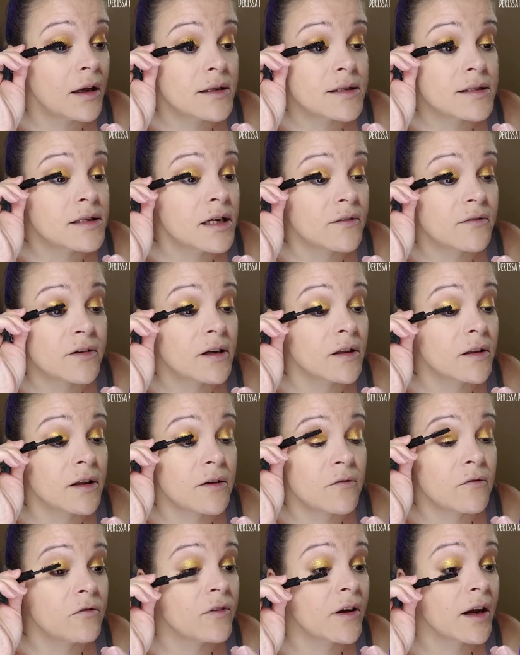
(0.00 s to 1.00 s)
It's
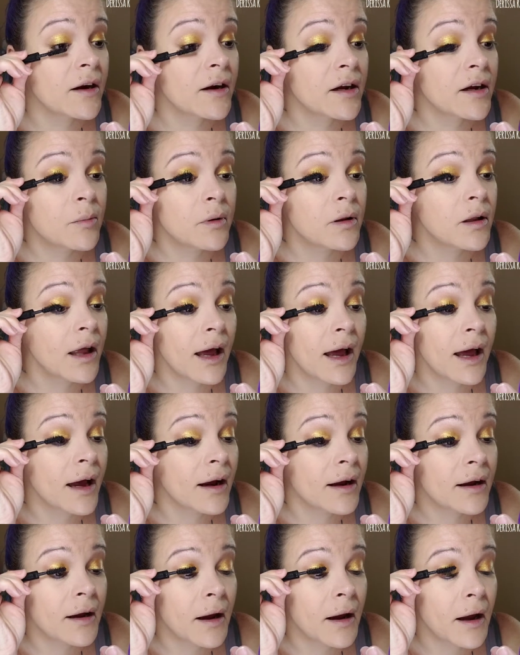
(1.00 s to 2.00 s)
definitely very
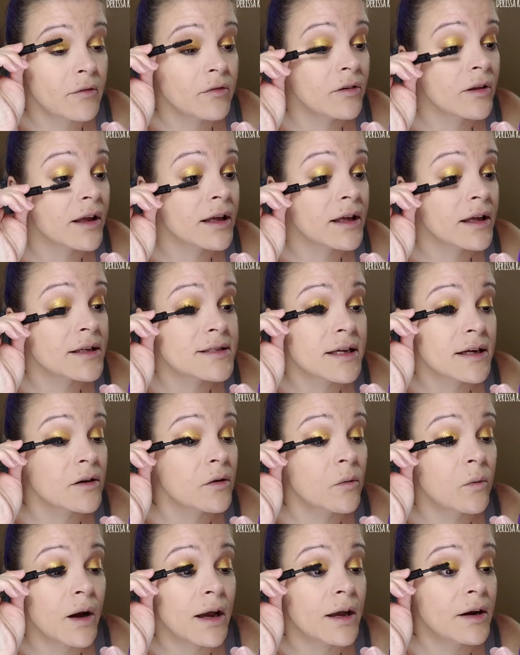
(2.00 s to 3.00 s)
black. I feel like it's
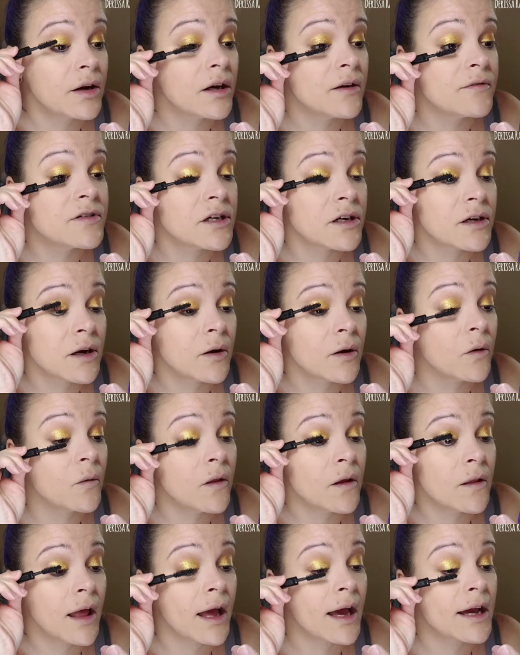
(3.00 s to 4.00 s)
like wet enough to
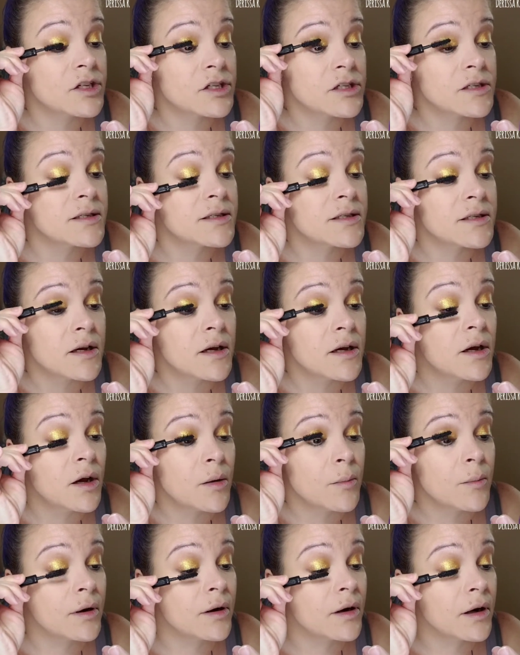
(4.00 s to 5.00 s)
coat the lashes,
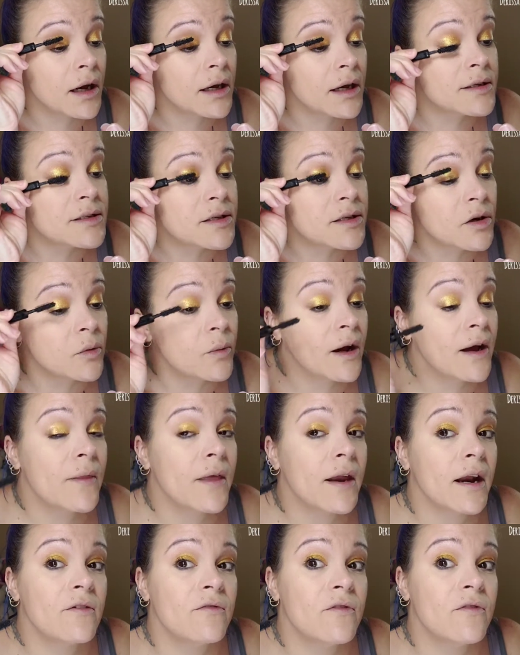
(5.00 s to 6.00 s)
but not so
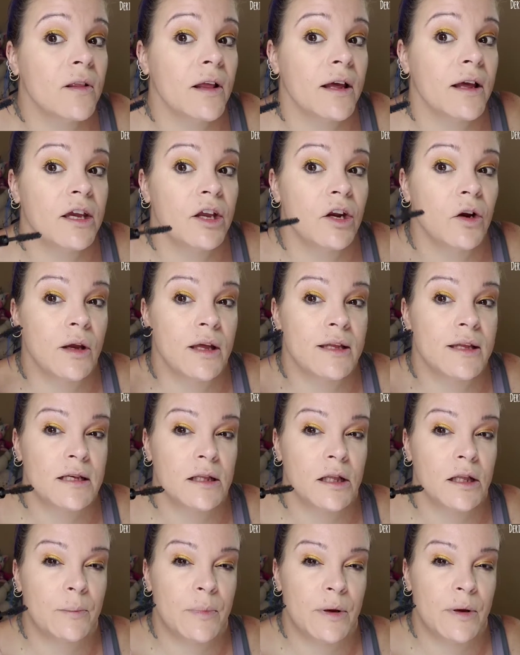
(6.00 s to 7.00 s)
wet that I feel like, you know, it
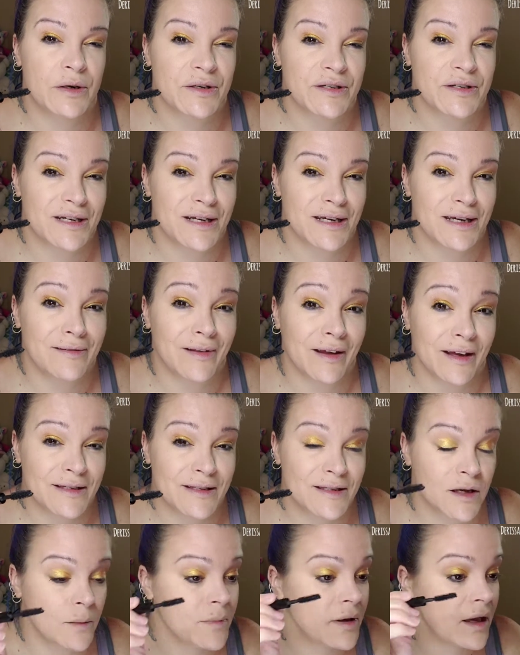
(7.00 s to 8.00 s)
gets clumpy or sticky
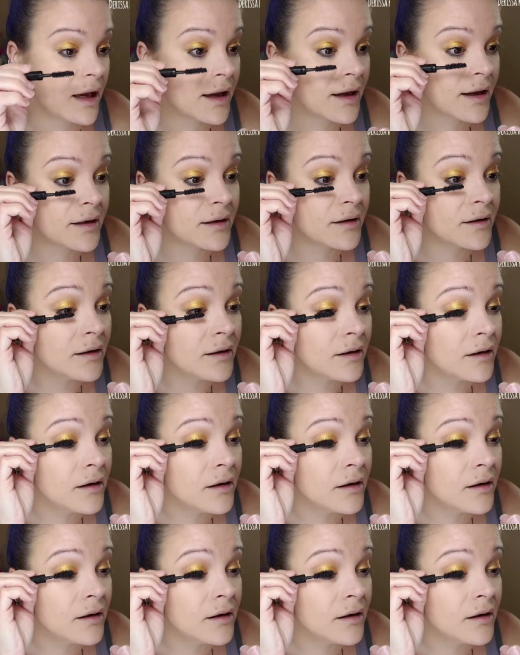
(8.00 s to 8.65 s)
like some can.